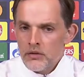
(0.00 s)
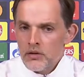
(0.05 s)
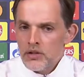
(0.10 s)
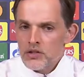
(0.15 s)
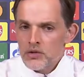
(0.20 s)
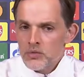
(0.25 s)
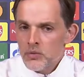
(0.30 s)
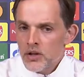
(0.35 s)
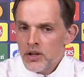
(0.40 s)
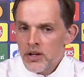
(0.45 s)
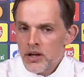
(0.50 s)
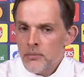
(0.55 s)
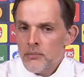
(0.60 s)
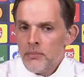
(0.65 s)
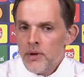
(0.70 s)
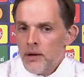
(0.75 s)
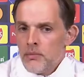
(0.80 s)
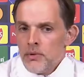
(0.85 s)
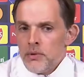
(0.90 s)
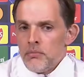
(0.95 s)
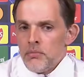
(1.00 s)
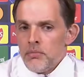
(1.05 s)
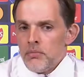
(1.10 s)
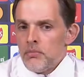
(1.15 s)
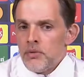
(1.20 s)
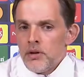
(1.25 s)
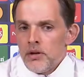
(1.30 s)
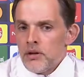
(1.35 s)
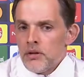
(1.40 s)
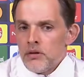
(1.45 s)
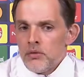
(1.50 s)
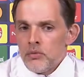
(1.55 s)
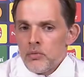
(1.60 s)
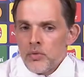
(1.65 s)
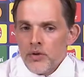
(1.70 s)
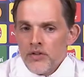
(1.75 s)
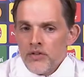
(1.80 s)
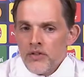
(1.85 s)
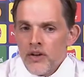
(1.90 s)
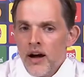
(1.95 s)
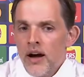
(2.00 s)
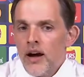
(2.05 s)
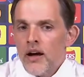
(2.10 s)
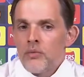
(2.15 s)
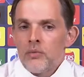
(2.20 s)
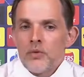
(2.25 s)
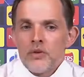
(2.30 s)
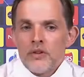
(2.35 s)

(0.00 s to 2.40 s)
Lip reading: this will come maybe with time,